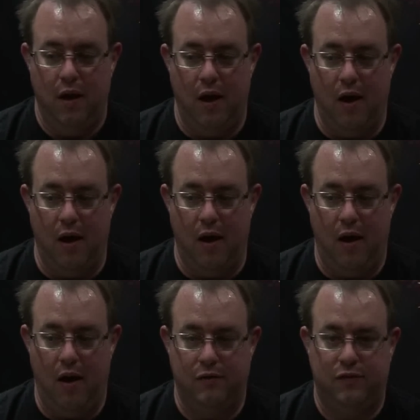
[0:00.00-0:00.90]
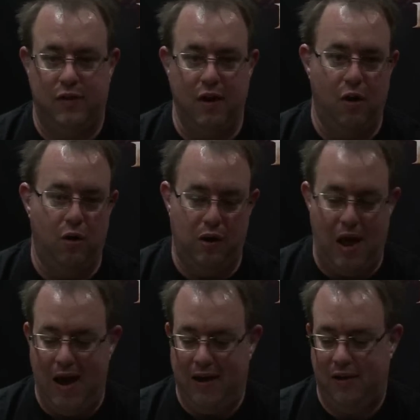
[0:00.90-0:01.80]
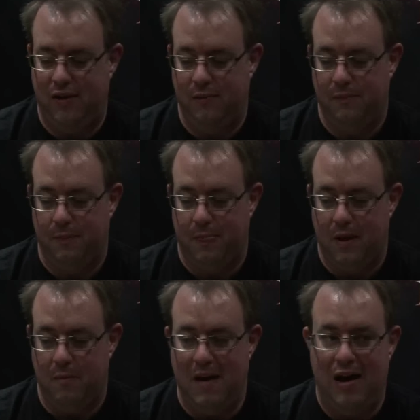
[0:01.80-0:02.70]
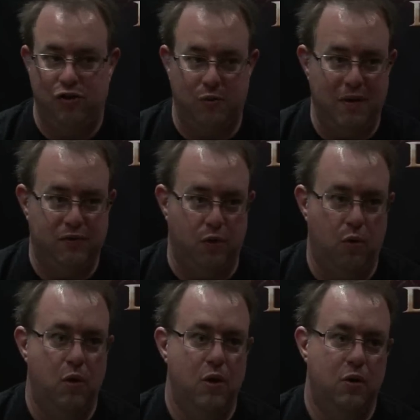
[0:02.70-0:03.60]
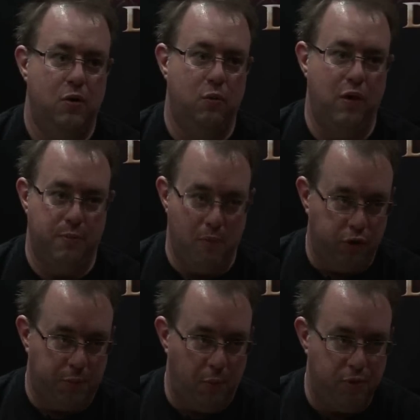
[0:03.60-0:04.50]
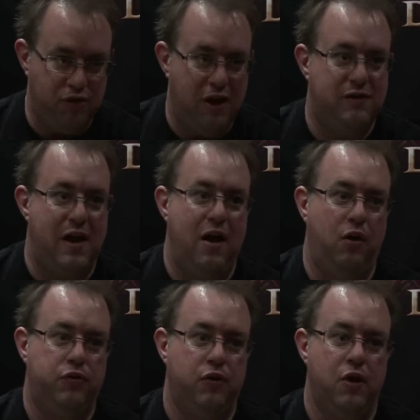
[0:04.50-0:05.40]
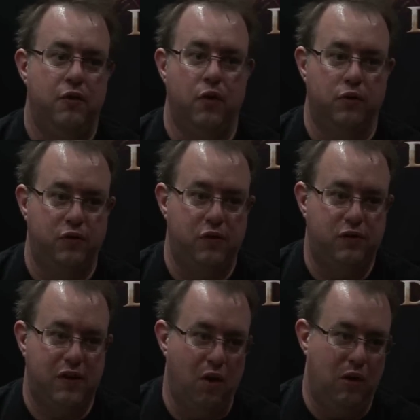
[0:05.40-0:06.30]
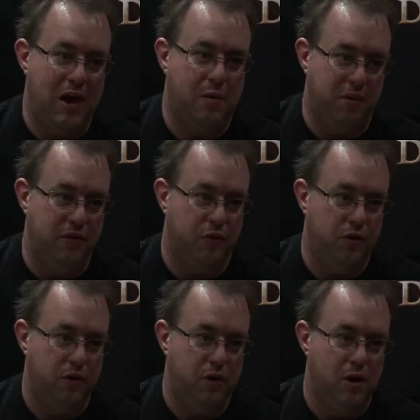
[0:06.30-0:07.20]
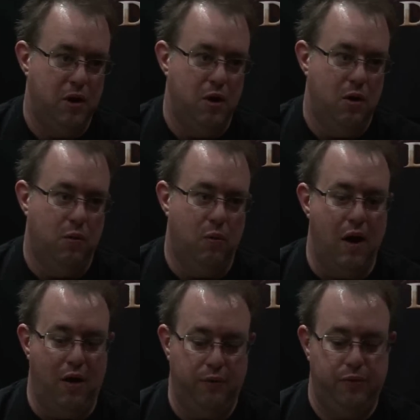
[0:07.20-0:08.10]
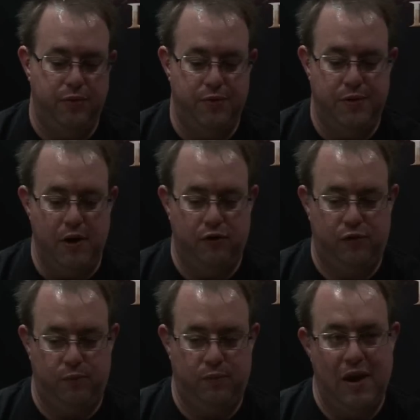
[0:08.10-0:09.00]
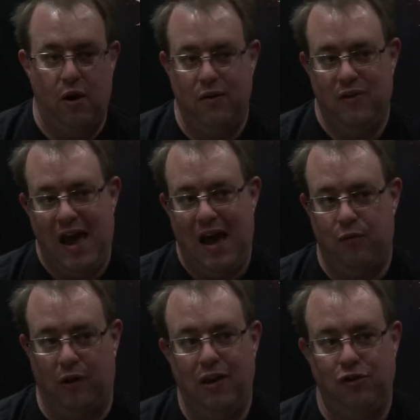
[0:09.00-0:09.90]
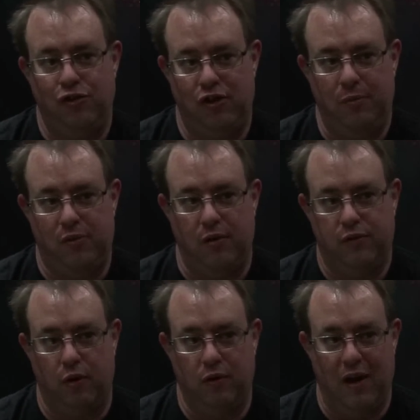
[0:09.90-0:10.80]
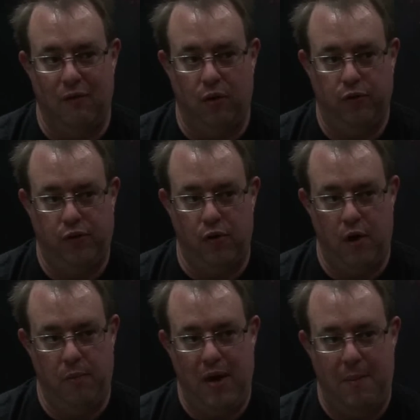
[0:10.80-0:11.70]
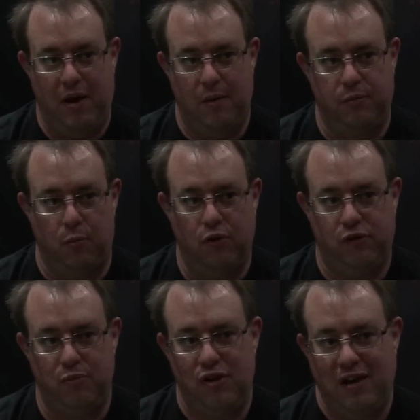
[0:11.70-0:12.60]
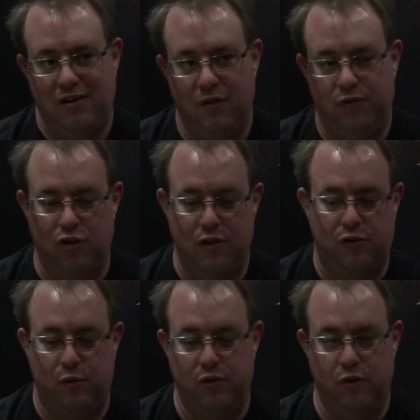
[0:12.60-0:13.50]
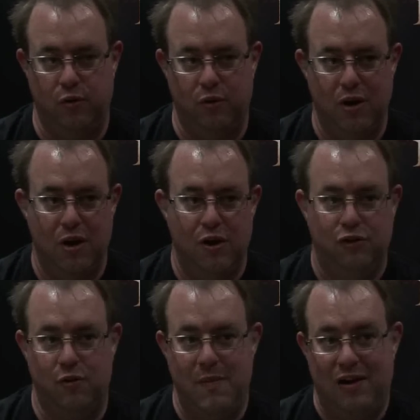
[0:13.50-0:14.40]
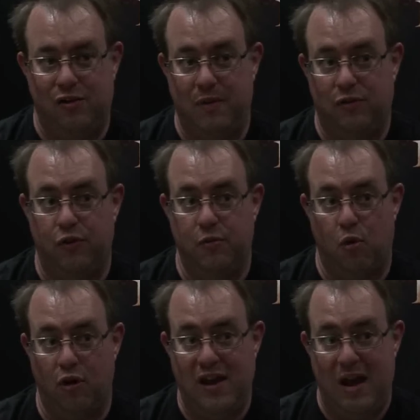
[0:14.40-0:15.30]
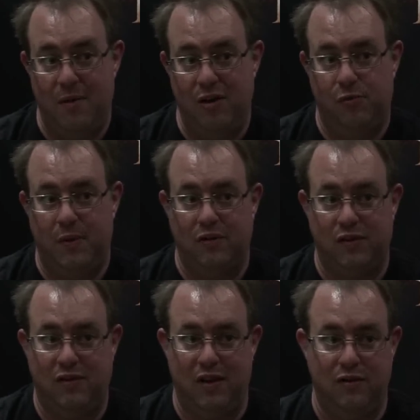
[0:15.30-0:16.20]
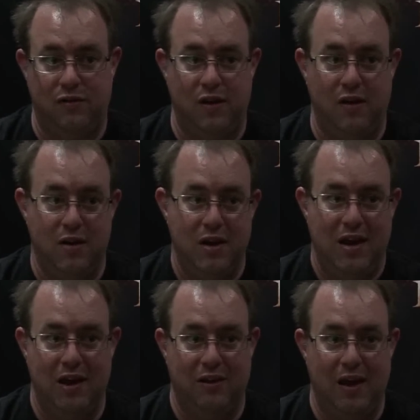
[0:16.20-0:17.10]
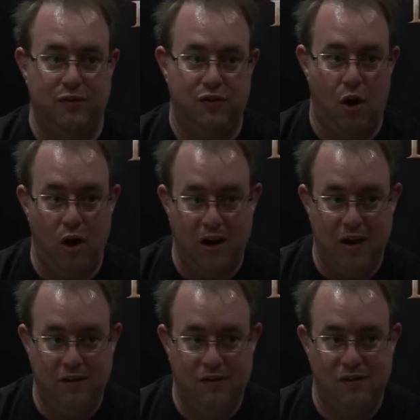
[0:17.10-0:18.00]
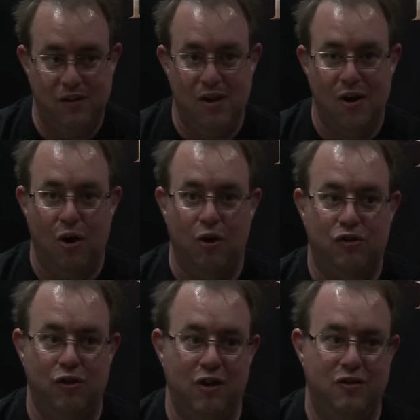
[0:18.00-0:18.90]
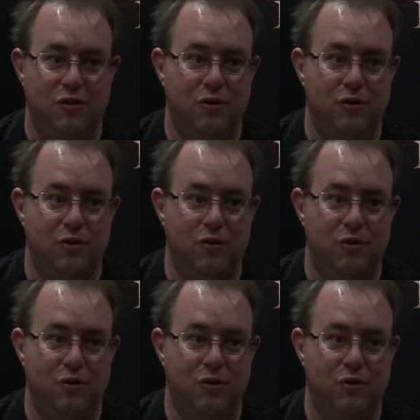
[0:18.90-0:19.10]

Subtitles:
a skill like magic missile with multiple projectiles versus a skill like Blizzard. Well, they don't even have relationships on certain levels, so that becomes more subjective. Should Magic Missile do more damage because it tends to hit less targets, or should